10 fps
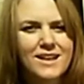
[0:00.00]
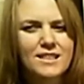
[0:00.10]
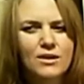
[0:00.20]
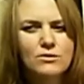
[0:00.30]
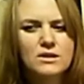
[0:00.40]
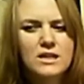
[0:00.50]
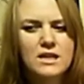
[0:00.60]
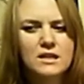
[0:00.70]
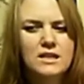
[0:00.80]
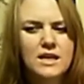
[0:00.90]
that really
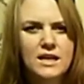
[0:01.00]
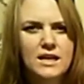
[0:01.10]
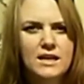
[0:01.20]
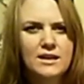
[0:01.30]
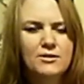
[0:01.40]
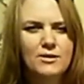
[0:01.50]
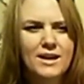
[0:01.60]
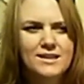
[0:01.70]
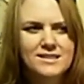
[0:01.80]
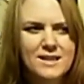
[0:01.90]
clean,
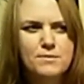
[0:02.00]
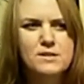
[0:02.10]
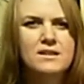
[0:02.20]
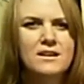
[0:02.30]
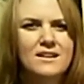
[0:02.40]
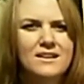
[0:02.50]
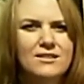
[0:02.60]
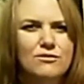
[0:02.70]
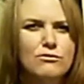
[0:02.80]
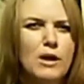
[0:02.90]
except
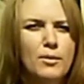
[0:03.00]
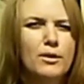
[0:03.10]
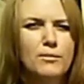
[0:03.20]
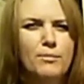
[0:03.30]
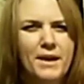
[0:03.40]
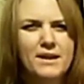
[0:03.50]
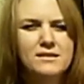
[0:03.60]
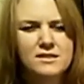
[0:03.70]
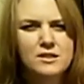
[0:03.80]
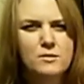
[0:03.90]

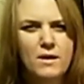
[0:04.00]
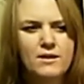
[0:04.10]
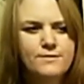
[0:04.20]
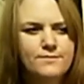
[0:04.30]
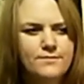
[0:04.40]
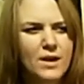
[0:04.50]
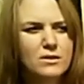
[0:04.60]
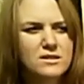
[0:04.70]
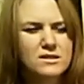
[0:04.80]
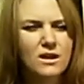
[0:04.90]
rubber-based smell. That
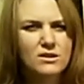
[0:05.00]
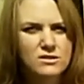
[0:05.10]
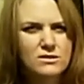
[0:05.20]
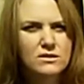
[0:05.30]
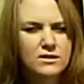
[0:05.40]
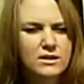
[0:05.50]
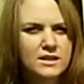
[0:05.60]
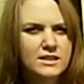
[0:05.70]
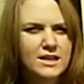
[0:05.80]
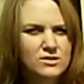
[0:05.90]
was also included
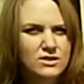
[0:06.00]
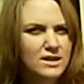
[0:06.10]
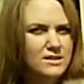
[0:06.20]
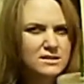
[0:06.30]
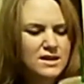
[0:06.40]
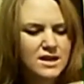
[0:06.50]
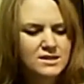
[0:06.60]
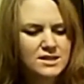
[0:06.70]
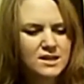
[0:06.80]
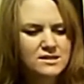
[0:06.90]
in yesterday's, not
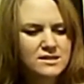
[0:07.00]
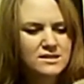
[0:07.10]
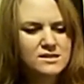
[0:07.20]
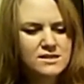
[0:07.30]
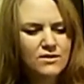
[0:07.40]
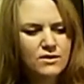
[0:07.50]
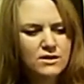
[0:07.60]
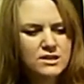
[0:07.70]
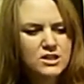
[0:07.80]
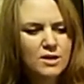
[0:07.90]
today's. This is
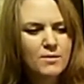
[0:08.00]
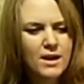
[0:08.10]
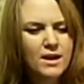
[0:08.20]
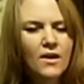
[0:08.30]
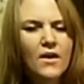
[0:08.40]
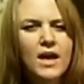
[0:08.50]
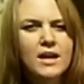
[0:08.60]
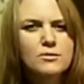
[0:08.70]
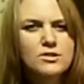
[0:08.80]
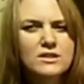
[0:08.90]
definitely chow mein, and
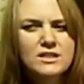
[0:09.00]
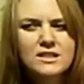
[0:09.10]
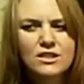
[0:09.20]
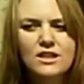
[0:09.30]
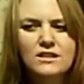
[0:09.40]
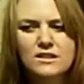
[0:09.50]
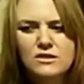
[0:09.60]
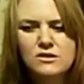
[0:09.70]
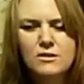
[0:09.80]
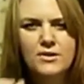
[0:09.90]
I'm starting to think
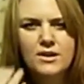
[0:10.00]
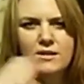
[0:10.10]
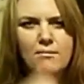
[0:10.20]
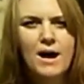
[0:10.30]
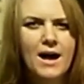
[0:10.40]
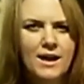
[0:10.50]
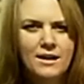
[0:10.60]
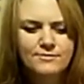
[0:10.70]
there's something in my